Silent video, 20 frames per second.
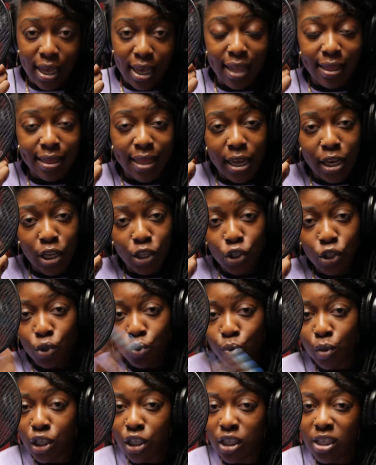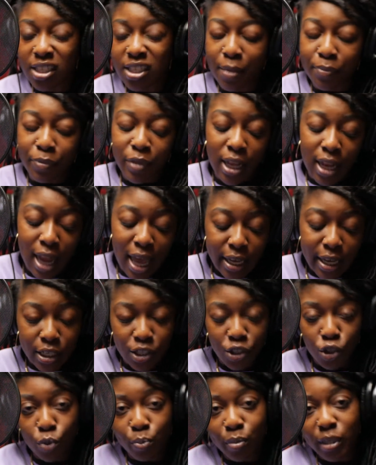got that intuition, something like
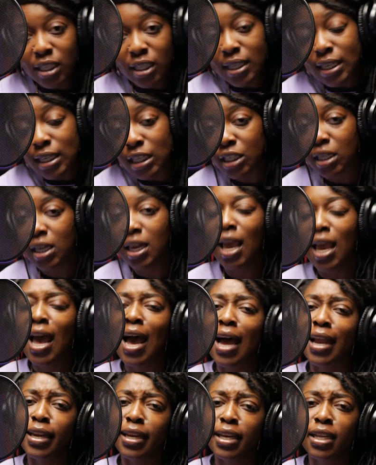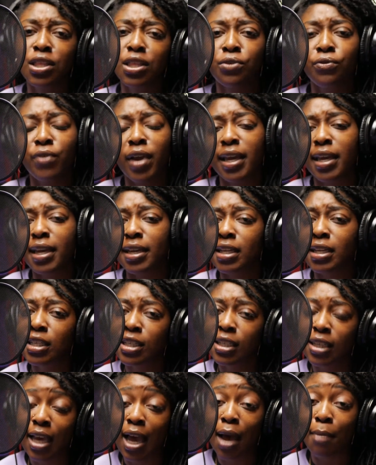a superstition. I need the
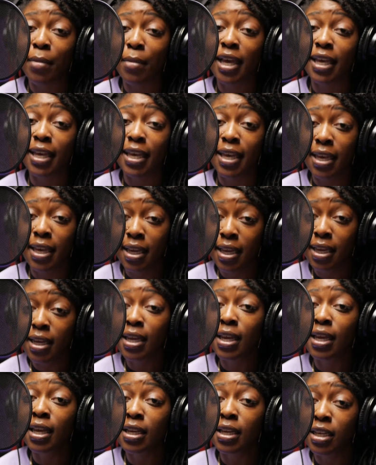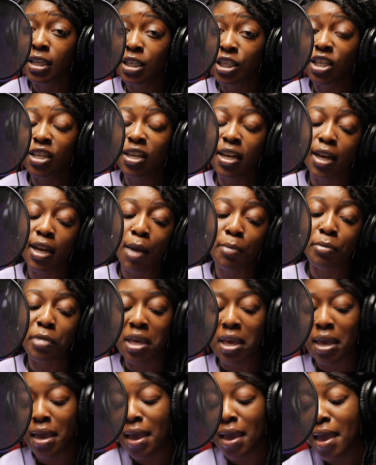recognition, got my key in the ignition and I'm
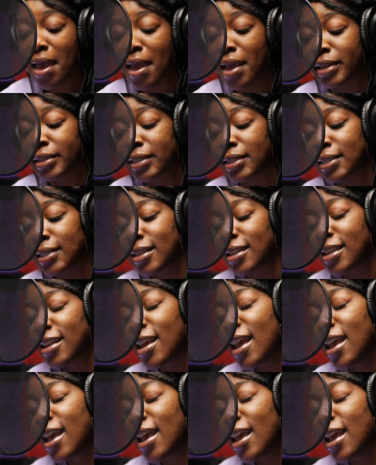gassing.